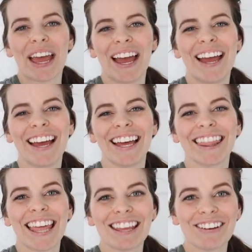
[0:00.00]

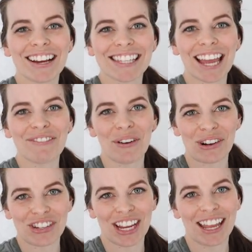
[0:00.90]
thank you guys again for
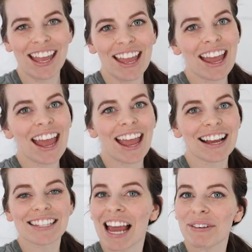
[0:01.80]
watching,
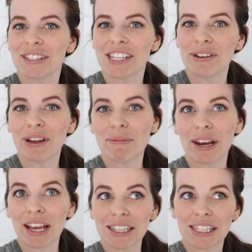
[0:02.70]
and I will see you in my
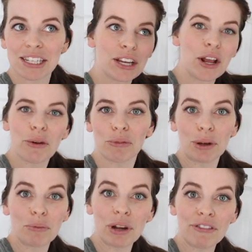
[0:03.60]
next
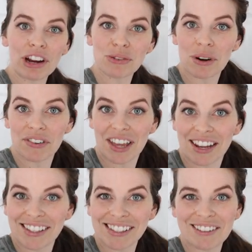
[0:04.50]
room refresh, whatever that
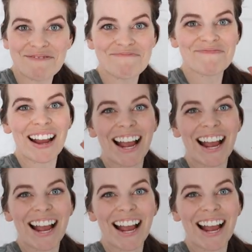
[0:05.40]
is. Bye,